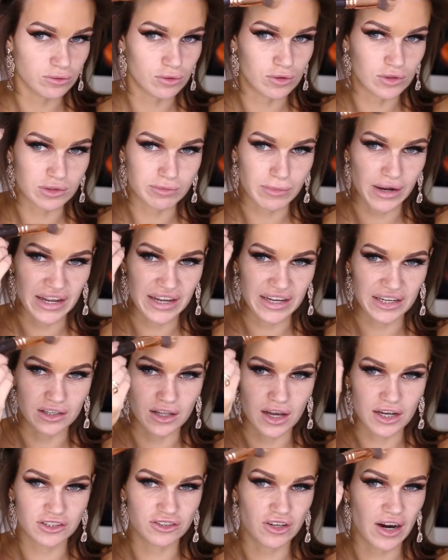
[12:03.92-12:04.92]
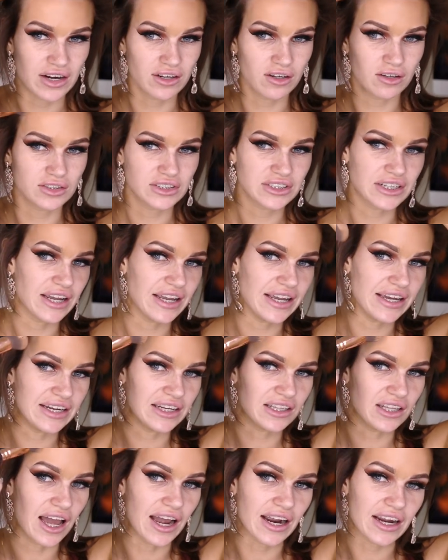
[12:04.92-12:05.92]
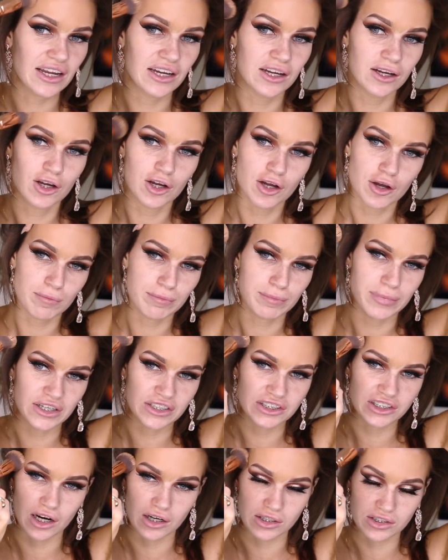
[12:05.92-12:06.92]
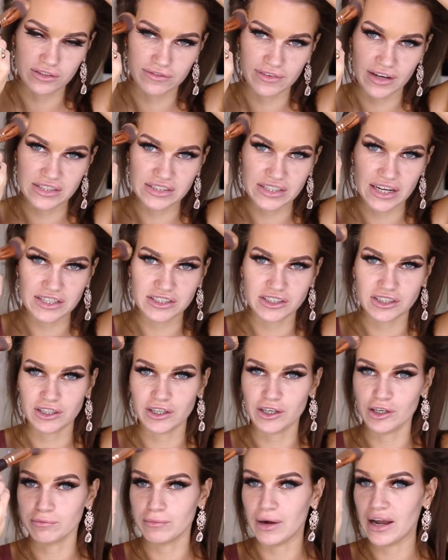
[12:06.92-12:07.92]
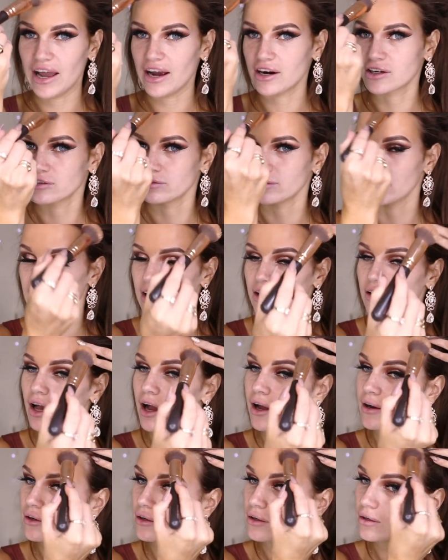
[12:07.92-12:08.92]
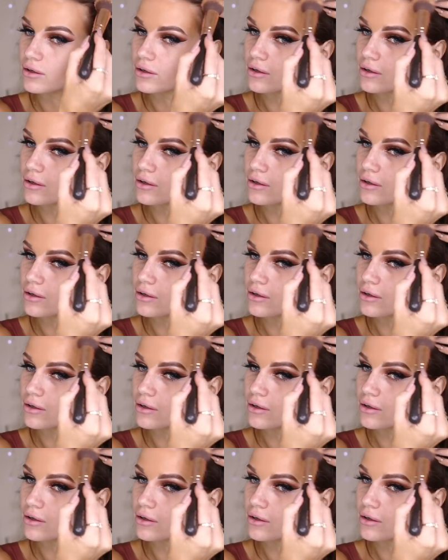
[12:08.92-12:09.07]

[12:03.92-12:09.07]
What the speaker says: towards my hairline, trying not to get any like big chunks of foundation in my actual hairline.